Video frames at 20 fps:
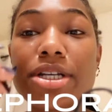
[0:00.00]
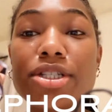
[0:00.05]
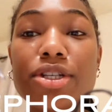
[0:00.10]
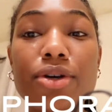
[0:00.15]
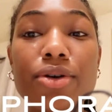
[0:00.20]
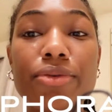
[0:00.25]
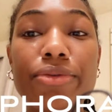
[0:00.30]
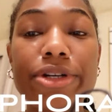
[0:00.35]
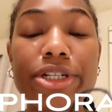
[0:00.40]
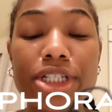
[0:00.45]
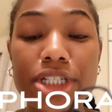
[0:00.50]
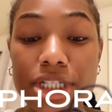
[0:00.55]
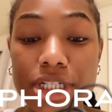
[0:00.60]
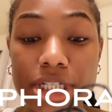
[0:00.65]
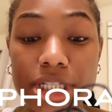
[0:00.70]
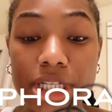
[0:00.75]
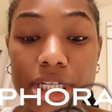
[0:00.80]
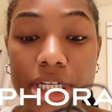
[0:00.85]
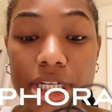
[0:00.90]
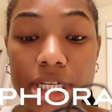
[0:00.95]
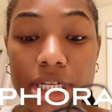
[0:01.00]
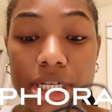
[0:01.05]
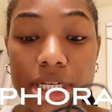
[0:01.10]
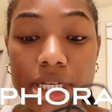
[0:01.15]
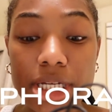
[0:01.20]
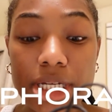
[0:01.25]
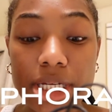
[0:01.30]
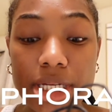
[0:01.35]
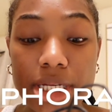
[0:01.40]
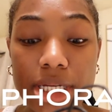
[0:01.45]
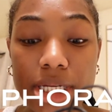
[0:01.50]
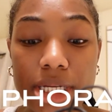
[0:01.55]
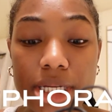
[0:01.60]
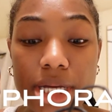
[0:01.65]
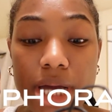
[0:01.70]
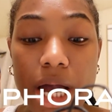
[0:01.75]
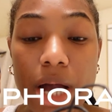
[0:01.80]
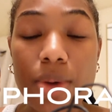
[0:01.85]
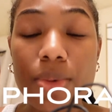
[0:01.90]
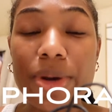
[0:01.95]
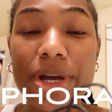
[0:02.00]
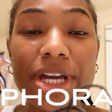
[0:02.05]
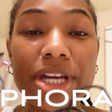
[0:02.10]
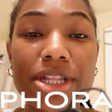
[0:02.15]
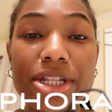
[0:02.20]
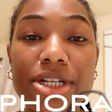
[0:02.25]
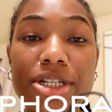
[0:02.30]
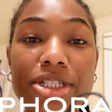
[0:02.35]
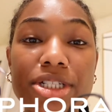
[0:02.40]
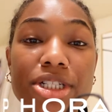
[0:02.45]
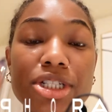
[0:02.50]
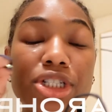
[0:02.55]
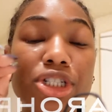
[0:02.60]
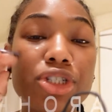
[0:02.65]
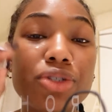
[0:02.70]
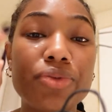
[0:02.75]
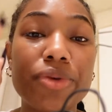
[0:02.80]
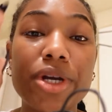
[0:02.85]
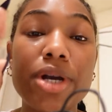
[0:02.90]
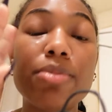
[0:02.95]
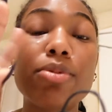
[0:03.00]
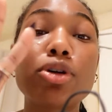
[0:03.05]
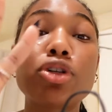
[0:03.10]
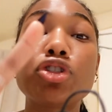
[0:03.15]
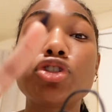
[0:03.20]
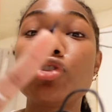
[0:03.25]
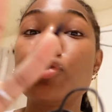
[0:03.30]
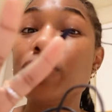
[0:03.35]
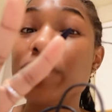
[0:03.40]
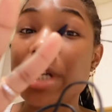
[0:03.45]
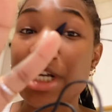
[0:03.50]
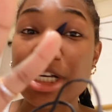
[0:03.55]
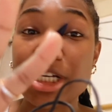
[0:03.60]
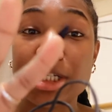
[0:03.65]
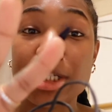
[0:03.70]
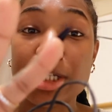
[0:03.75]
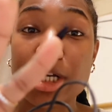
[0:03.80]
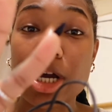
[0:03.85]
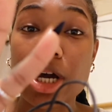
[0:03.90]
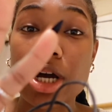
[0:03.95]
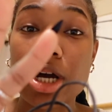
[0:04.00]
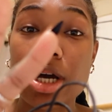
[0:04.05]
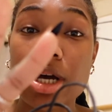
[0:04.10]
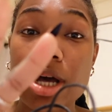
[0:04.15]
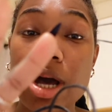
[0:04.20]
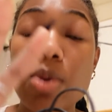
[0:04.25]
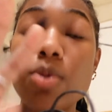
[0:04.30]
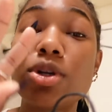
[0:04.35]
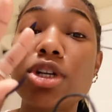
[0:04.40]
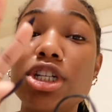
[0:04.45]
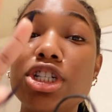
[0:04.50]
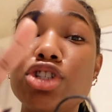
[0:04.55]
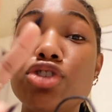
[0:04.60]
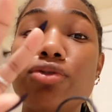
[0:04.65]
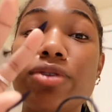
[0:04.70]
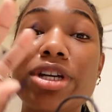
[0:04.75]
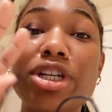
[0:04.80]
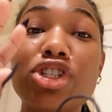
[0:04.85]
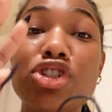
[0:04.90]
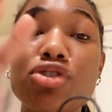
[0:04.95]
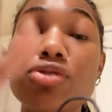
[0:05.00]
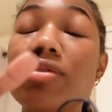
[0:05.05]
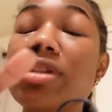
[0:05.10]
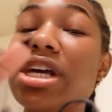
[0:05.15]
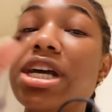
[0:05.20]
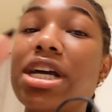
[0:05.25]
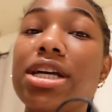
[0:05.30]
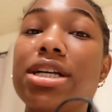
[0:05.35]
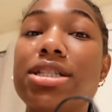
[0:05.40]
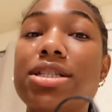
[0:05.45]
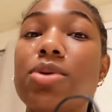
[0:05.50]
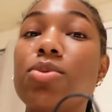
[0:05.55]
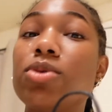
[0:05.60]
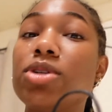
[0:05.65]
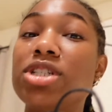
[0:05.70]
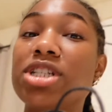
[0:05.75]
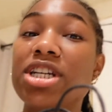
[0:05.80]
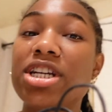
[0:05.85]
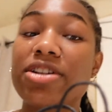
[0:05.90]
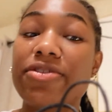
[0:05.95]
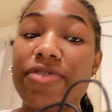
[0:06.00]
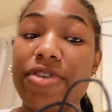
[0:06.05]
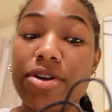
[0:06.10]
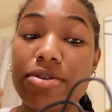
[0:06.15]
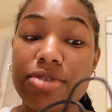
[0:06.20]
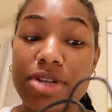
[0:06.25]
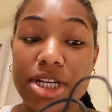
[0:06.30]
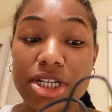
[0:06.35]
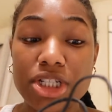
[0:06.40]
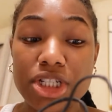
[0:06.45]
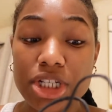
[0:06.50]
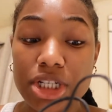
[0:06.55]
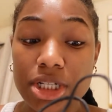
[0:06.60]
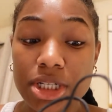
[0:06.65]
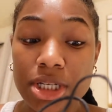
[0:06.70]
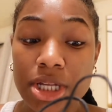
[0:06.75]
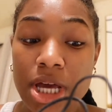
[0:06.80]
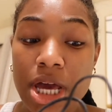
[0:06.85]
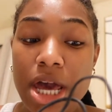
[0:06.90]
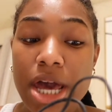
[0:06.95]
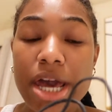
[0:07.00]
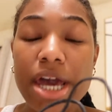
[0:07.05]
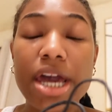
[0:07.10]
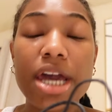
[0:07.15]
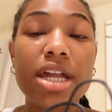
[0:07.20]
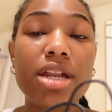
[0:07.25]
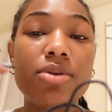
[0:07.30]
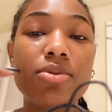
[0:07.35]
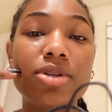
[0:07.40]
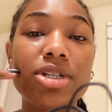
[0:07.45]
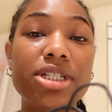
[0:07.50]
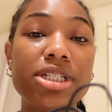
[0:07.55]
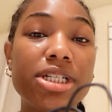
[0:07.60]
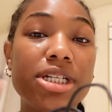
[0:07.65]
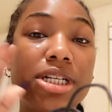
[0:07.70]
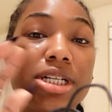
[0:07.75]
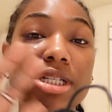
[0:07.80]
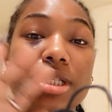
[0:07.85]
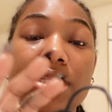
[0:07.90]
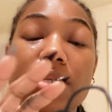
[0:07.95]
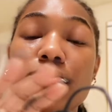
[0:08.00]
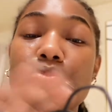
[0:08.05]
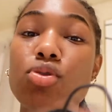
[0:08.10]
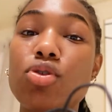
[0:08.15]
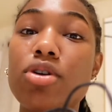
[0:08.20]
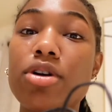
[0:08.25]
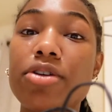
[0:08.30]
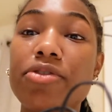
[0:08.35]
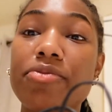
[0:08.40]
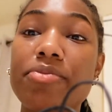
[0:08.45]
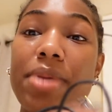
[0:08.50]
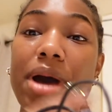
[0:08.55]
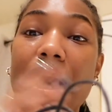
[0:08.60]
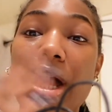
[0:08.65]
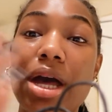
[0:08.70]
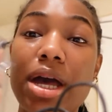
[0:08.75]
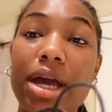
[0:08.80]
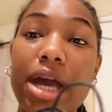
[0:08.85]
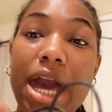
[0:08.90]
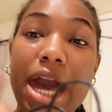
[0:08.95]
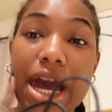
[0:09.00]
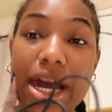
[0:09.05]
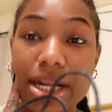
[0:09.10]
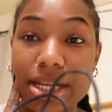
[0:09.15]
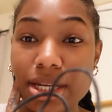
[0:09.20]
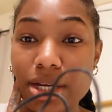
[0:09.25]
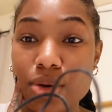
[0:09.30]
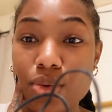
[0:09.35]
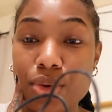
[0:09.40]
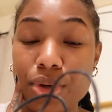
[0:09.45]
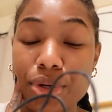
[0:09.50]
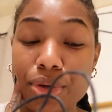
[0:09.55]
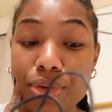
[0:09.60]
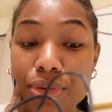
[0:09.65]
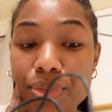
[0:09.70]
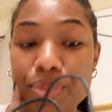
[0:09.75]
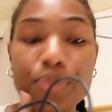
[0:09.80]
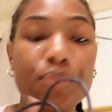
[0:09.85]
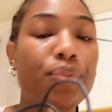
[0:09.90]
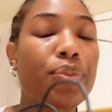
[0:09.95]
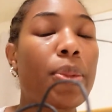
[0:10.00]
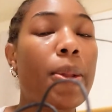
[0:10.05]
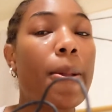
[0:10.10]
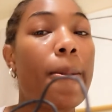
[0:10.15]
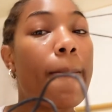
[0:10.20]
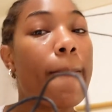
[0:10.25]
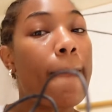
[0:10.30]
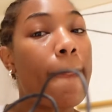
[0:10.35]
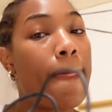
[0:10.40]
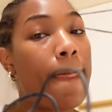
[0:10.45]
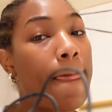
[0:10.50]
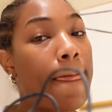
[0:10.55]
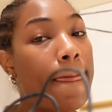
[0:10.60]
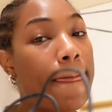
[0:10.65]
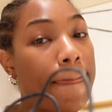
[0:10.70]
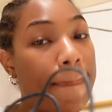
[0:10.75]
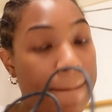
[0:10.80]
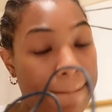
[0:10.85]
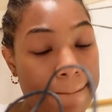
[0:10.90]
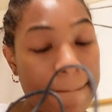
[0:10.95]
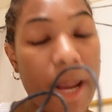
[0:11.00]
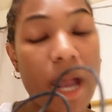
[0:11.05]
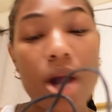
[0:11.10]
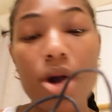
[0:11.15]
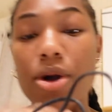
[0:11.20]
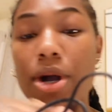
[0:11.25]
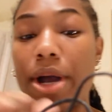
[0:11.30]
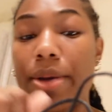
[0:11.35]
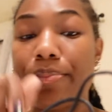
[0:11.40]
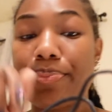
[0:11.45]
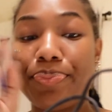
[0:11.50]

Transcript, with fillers: so originally I went in there to just re-up on two things, y'all. I wanted to get two things. I wanted to get a foundation and I wanted to get some more of my acne oil. Okay.